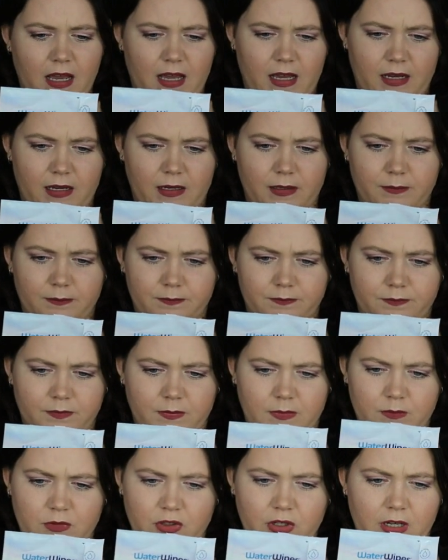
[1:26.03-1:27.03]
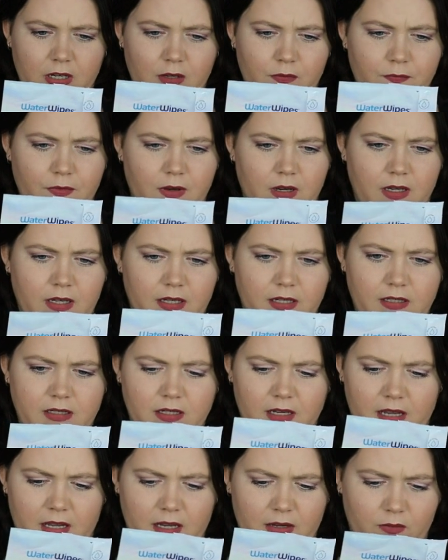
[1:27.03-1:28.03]
I'm trying to find
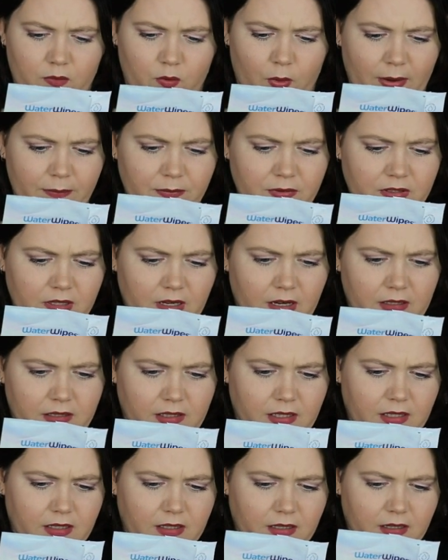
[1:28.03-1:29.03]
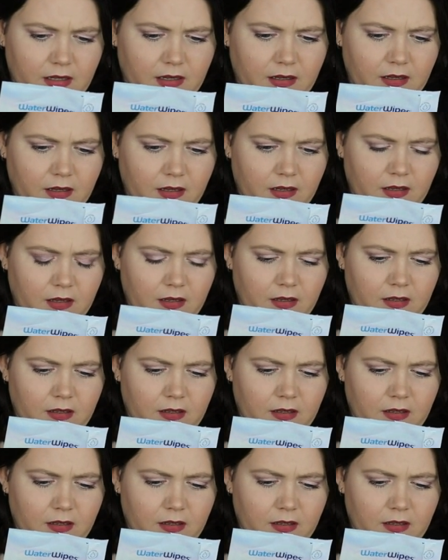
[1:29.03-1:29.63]
a website here.